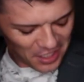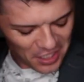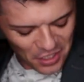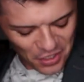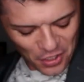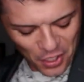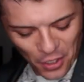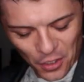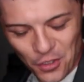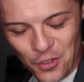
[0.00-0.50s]

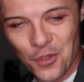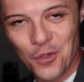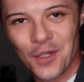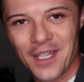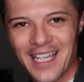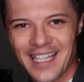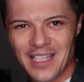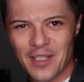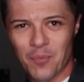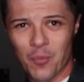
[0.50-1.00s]
you, you
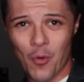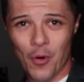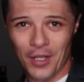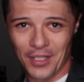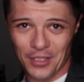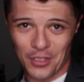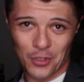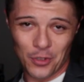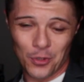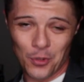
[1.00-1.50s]
get the
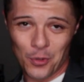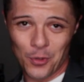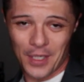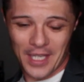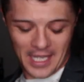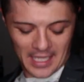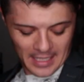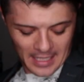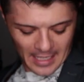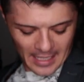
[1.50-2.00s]
point. You do
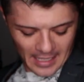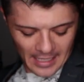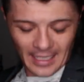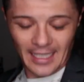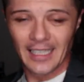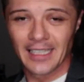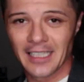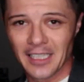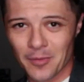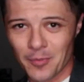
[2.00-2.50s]
get
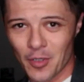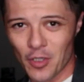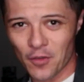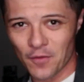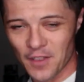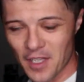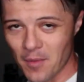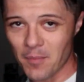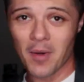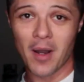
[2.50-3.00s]
a little bit
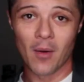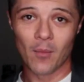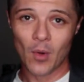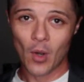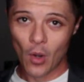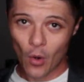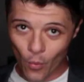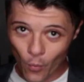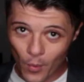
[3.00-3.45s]
of that bump.